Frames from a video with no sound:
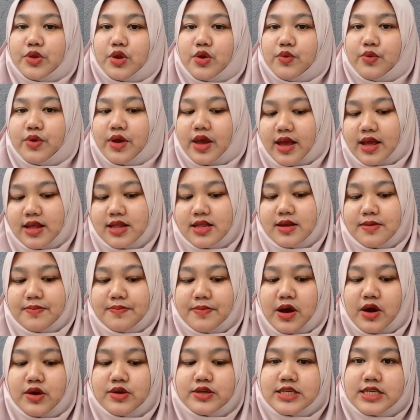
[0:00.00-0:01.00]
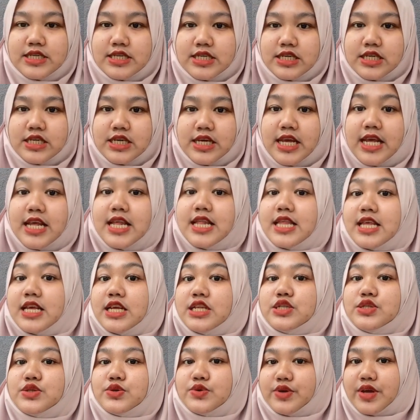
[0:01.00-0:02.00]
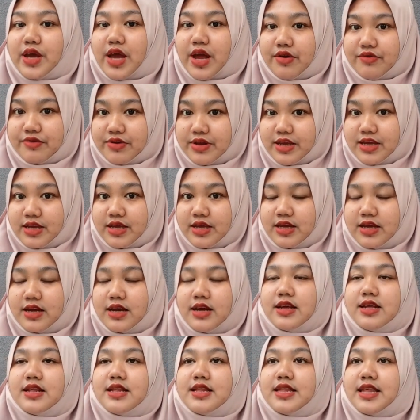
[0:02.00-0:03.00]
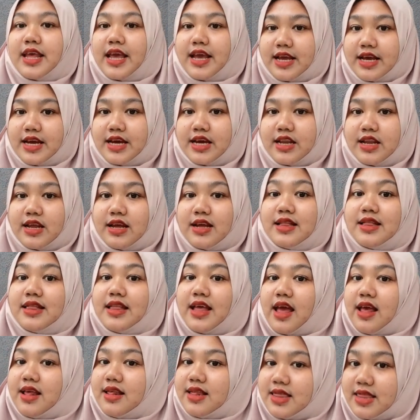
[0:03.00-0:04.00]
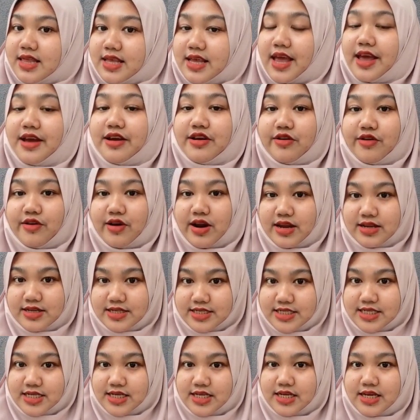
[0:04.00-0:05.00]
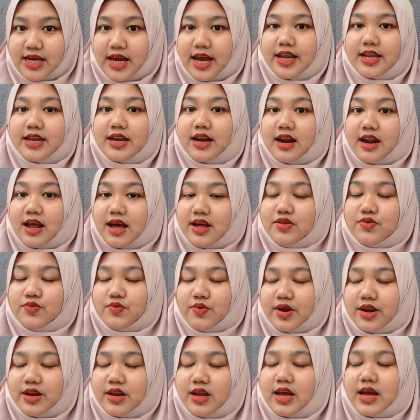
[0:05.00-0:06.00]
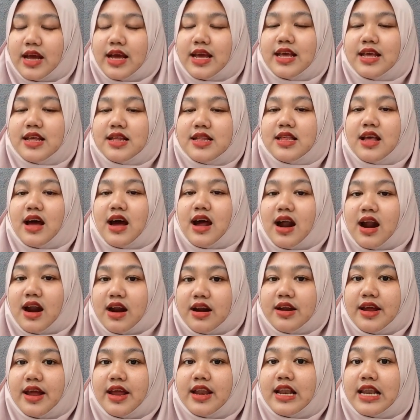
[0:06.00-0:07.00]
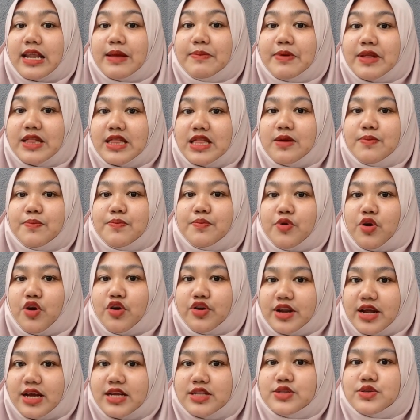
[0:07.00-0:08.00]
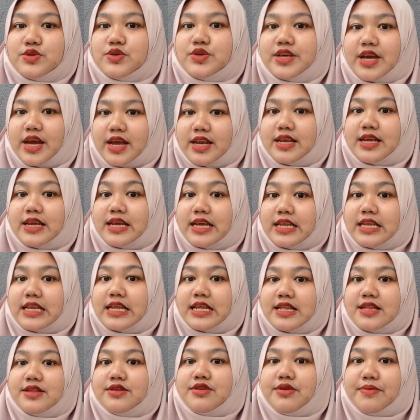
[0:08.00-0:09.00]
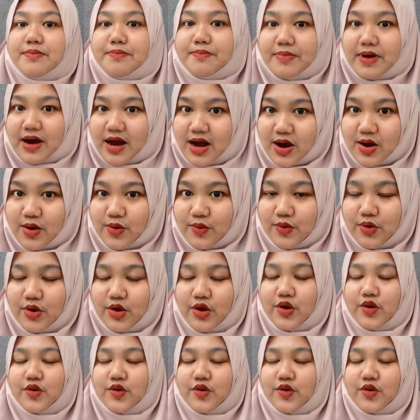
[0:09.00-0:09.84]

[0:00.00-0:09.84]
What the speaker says: we has about the easy to carry. Second, tasty and crunchy. And the last one is hard and limited product to get in this rebau.